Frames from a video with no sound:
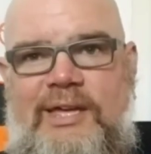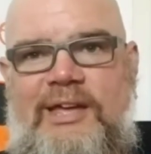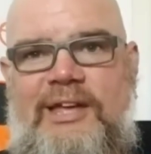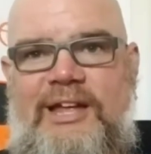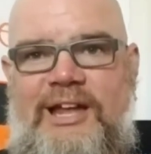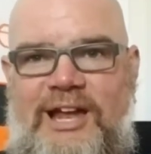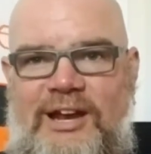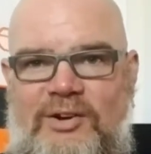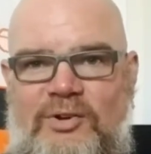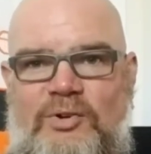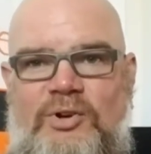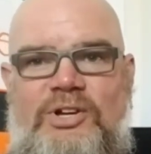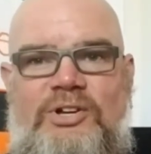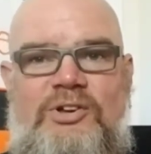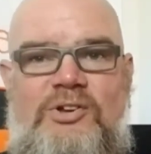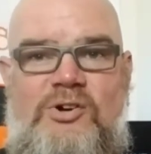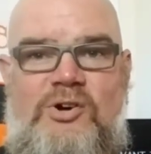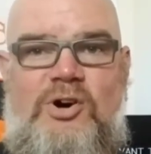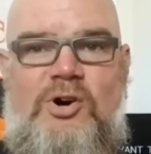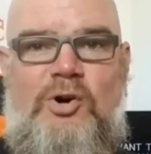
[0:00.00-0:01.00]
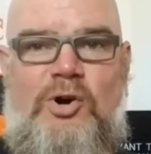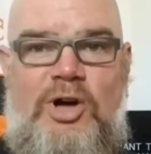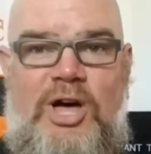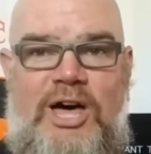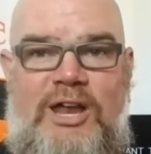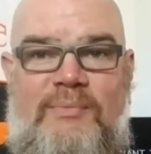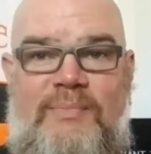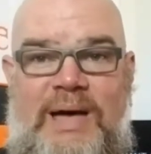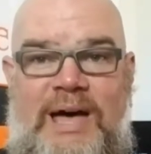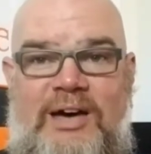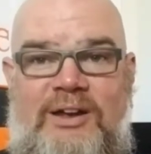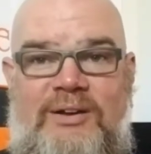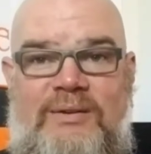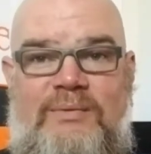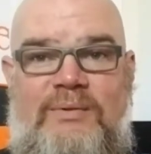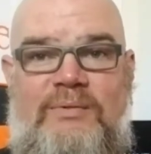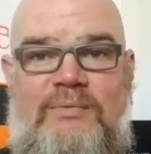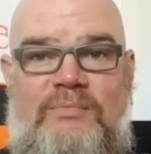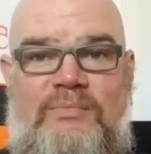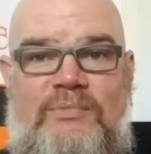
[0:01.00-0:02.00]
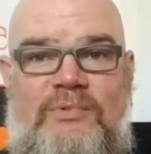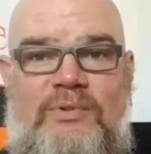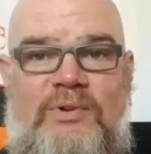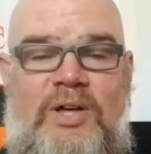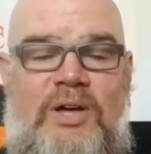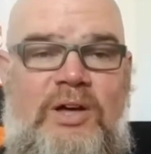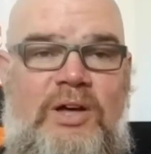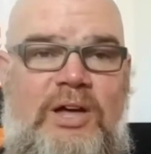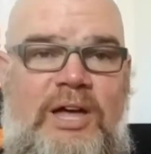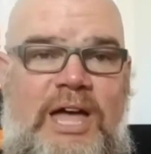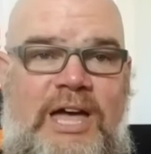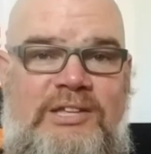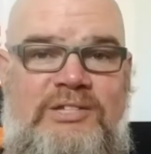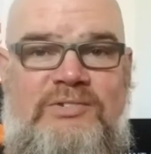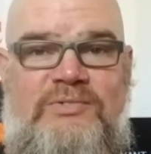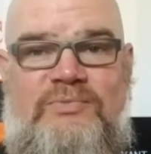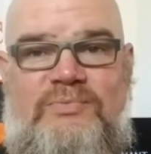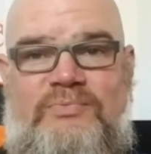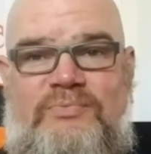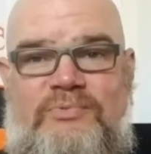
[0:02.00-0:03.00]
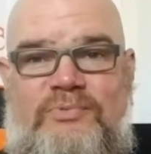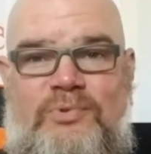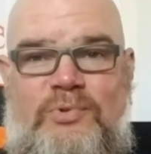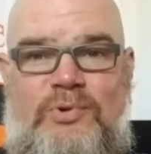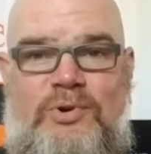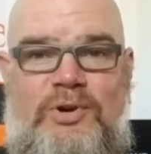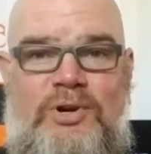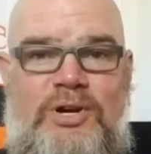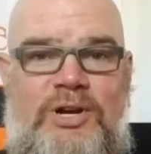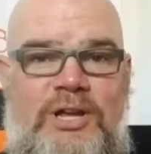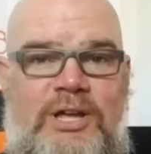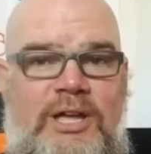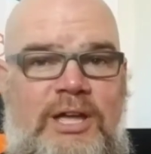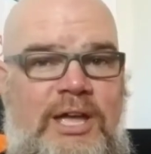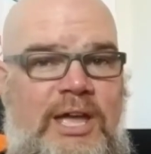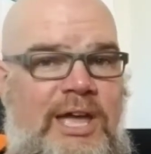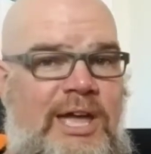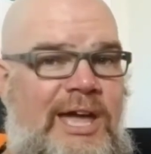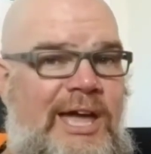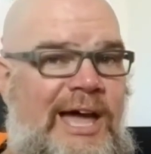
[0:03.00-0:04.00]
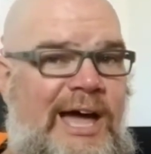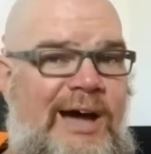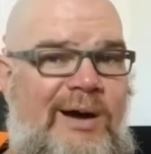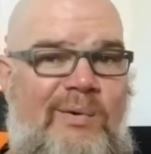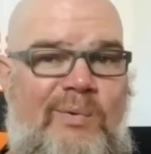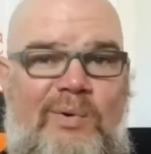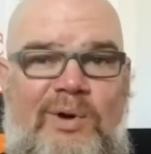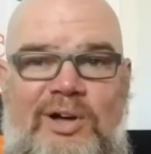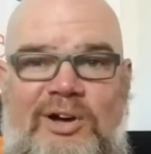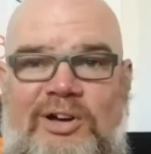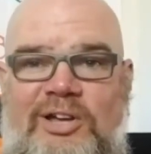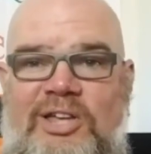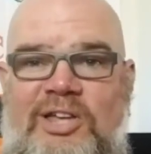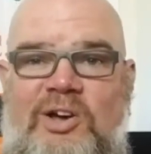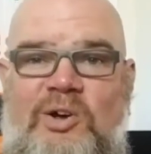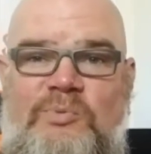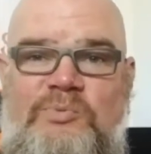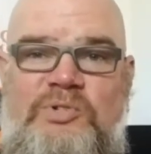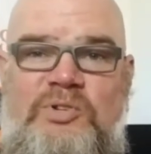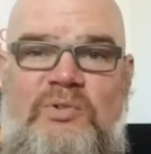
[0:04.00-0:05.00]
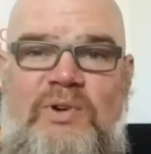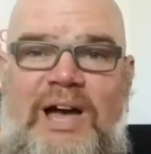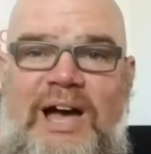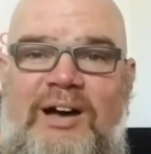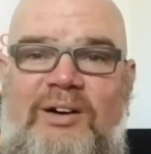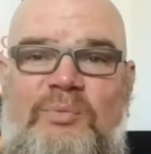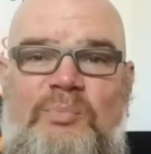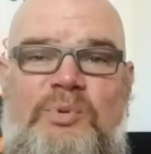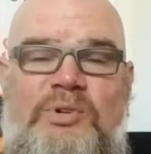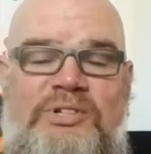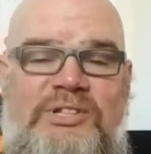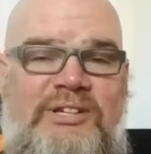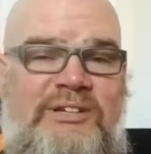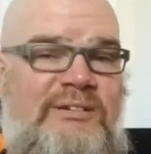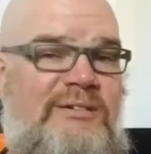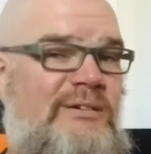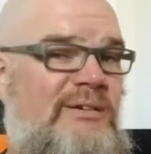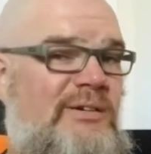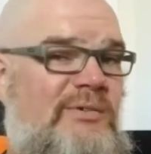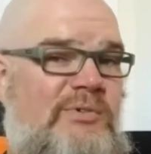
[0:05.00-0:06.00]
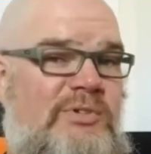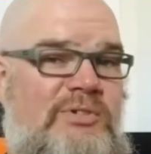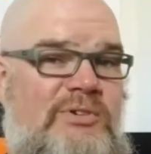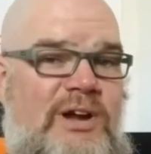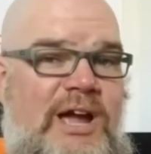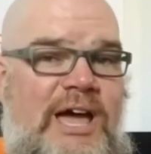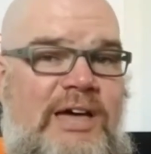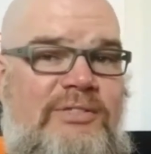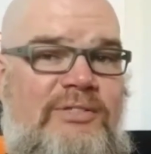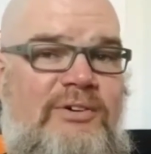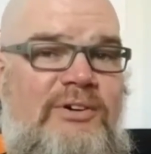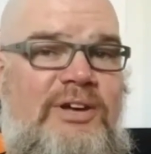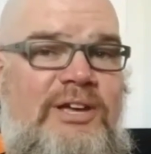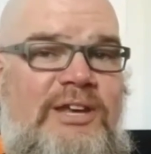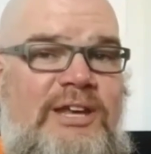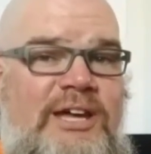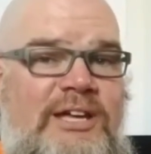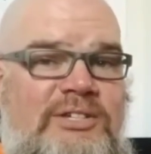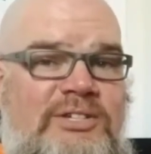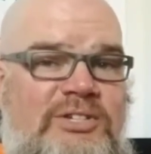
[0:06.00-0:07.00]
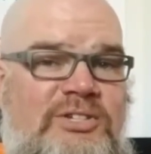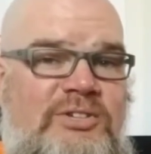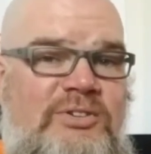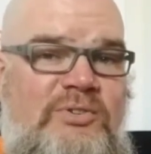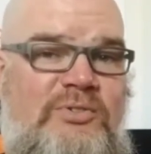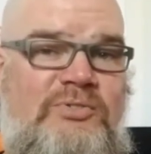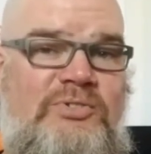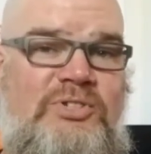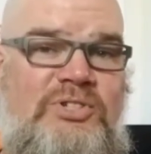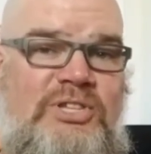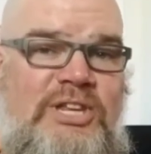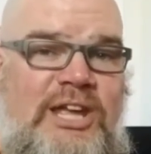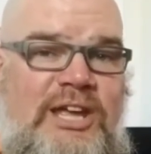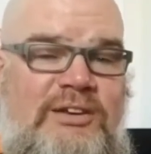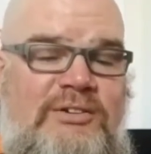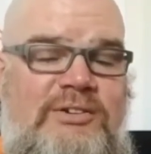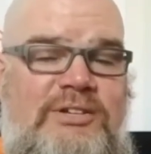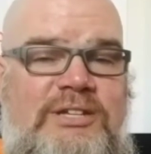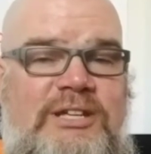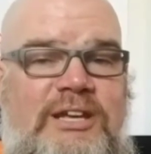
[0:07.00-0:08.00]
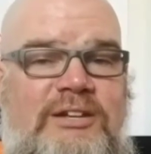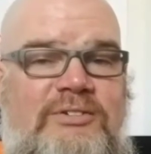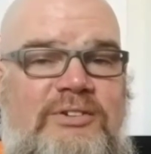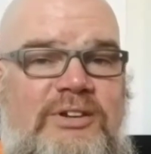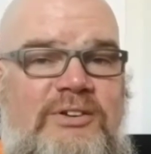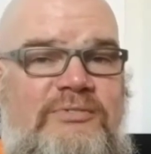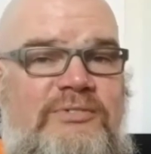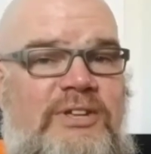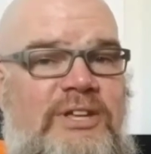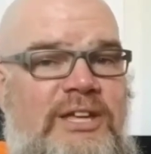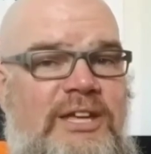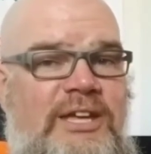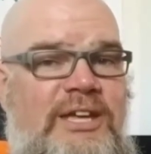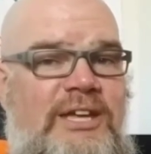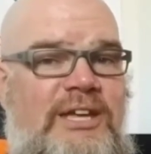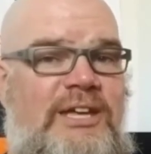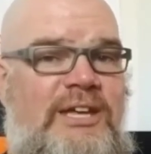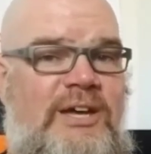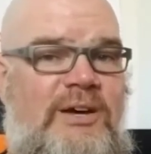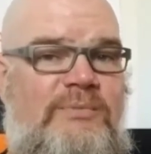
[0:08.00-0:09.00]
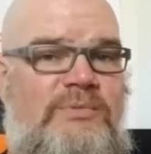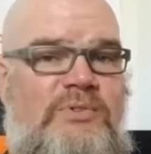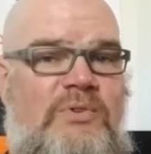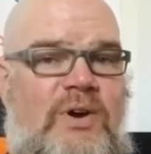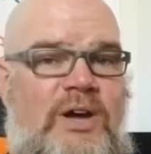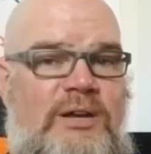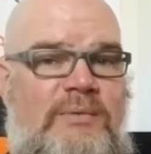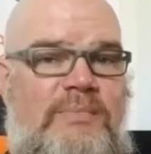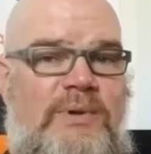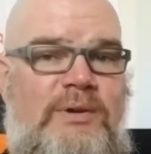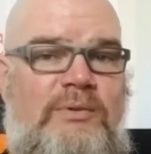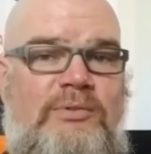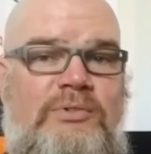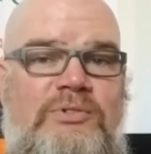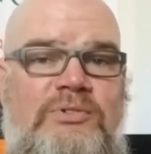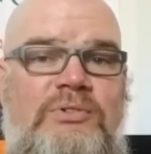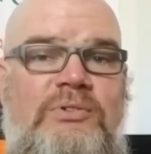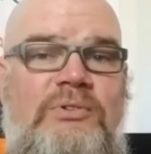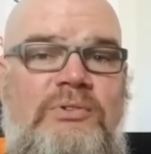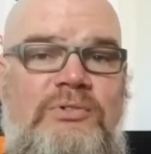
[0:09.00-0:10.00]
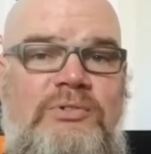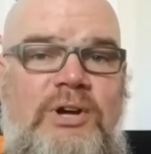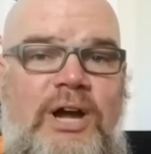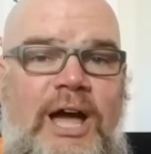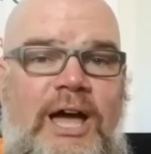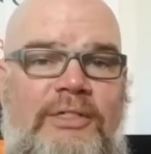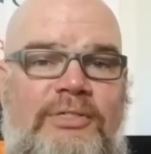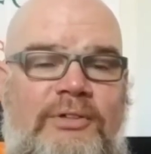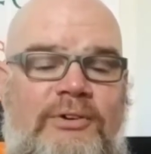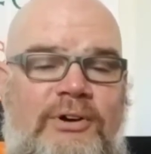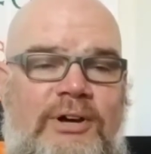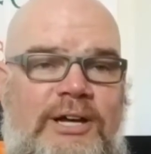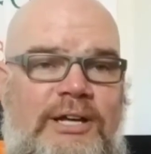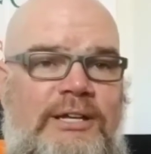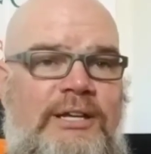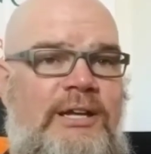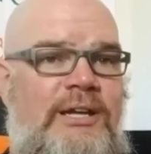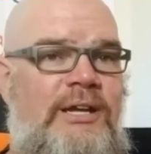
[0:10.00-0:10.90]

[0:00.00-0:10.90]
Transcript: I don't really know a whole lot about it as for how well it helps you out, particularly with triathlon. I just know standard deadlift helps quite a bit with triathlon.